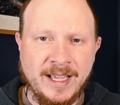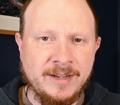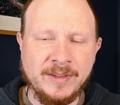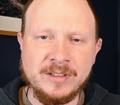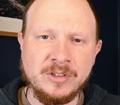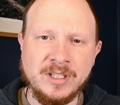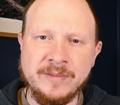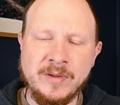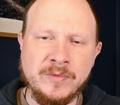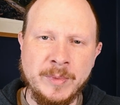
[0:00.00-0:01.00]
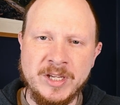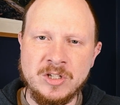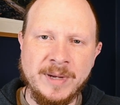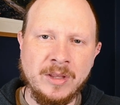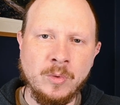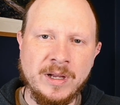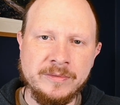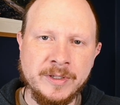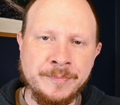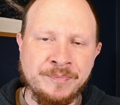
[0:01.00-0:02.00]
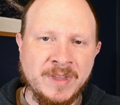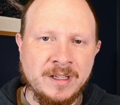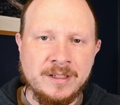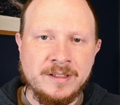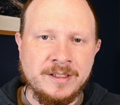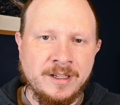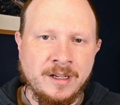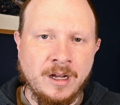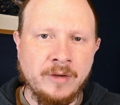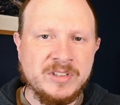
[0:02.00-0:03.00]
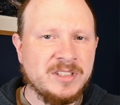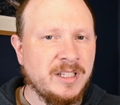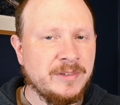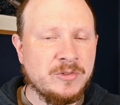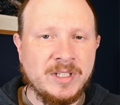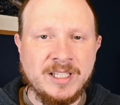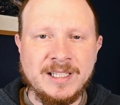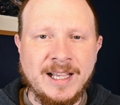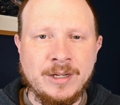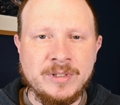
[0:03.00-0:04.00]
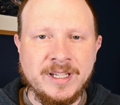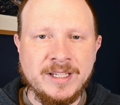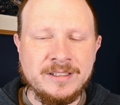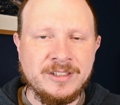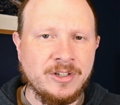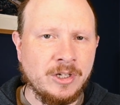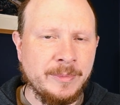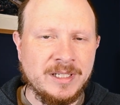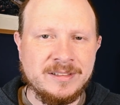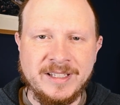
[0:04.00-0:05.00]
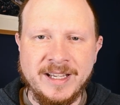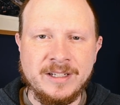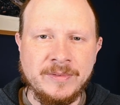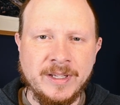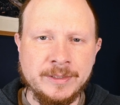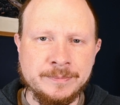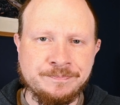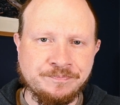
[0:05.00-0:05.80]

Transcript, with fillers: anything that's going to give you information about the weather. Obviously, if it's really cloudy, you're not going to be able to see anything.